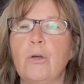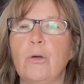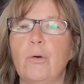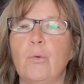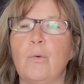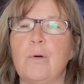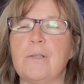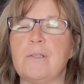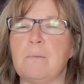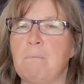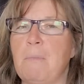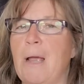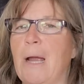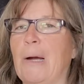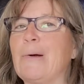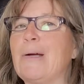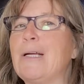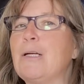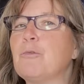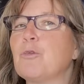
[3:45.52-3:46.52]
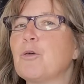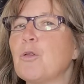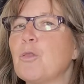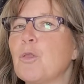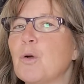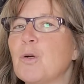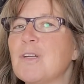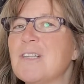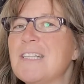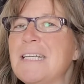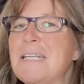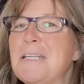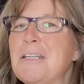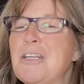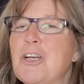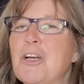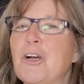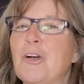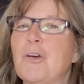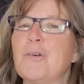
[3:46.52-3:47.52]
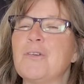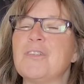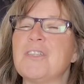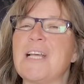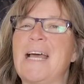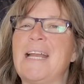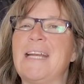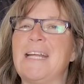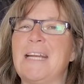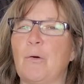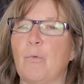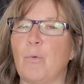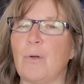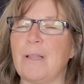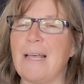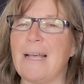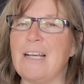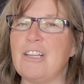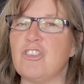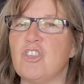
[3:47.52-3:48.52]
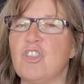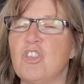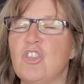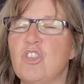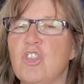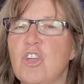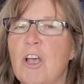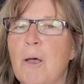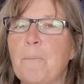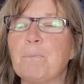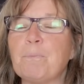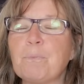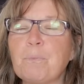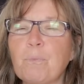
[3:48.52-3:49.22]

who was married for 13 years and in a relationship